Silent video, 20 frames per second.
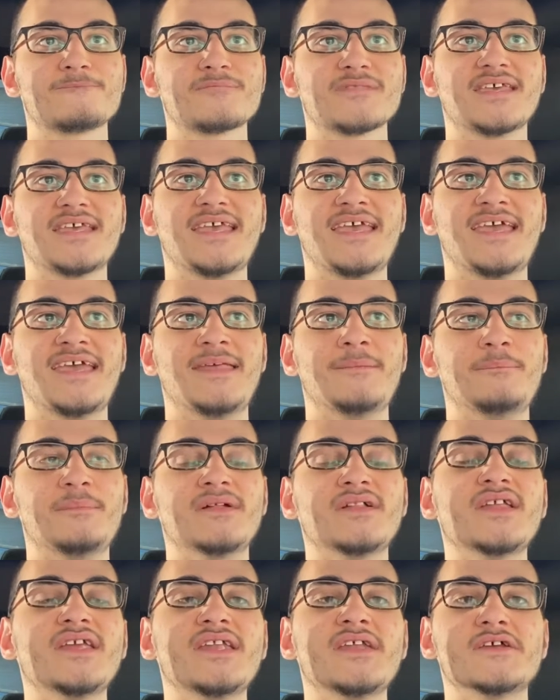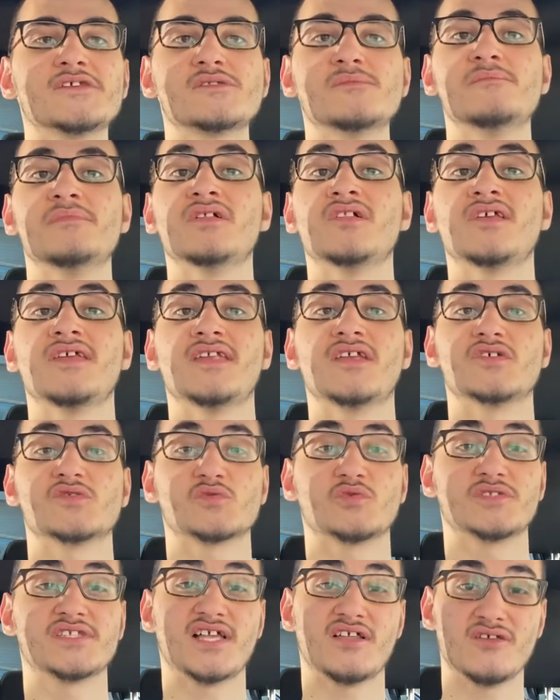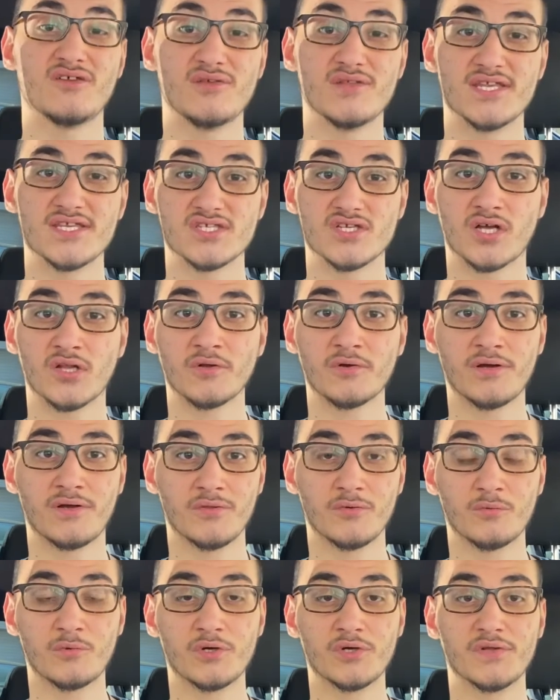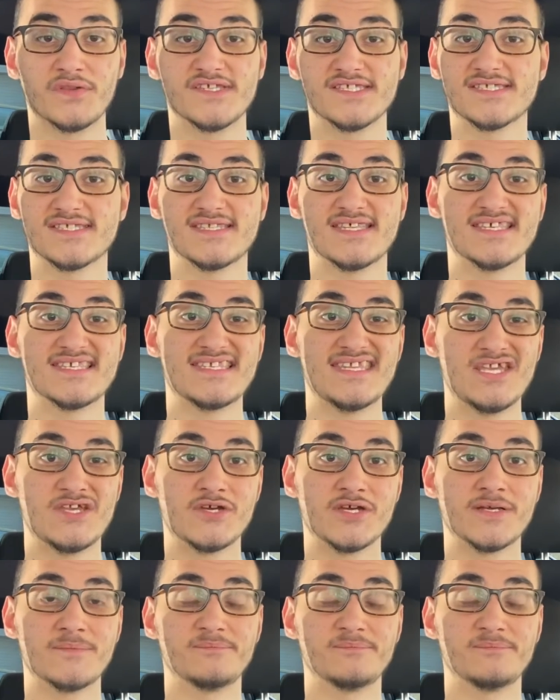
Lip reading: and millionaires and billionaires will tell you this all around the world. This is the secret